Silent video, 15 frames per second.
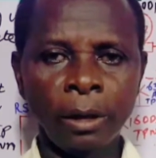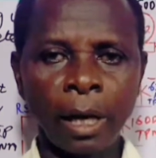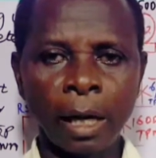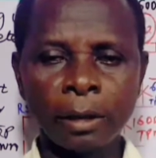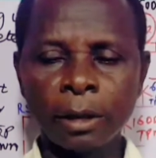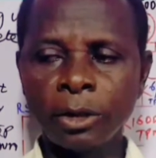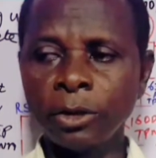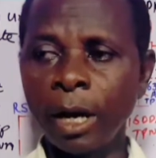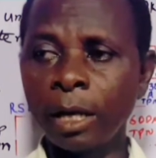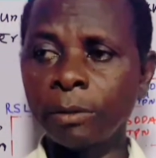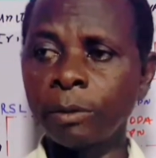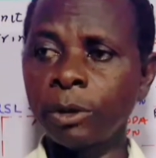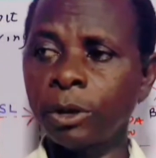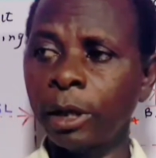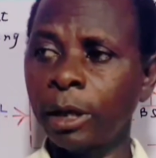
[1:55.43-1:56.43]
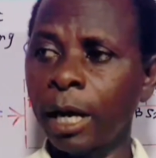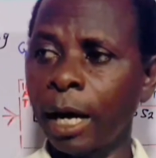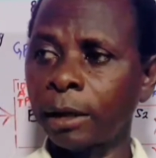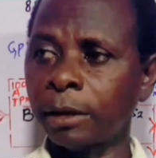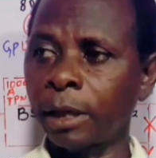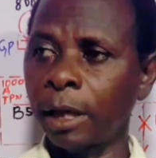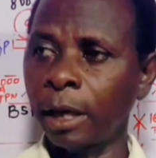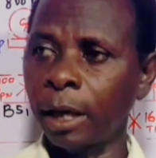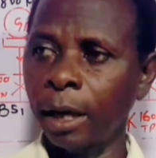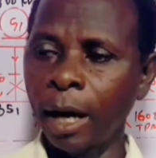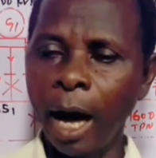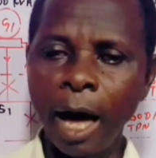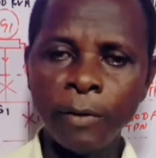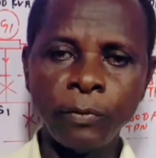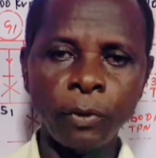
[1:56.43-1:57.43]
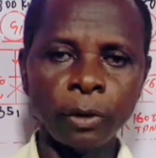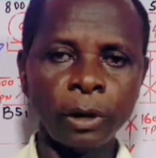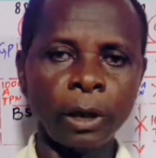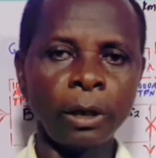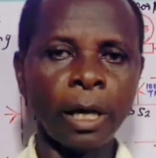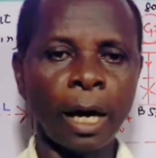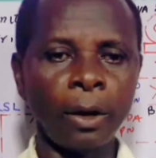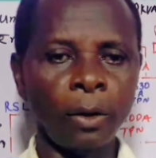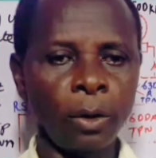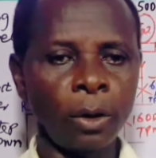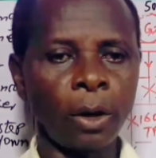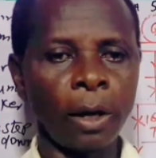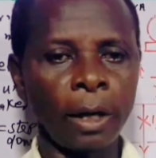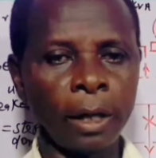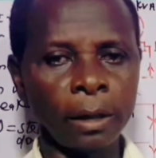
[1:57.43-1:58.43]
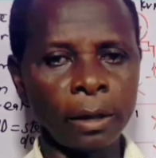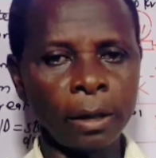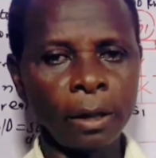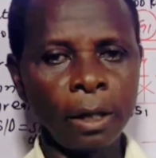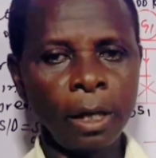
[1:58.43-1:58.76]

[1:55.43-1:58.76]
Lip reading: that is transmission at high voltage and low current,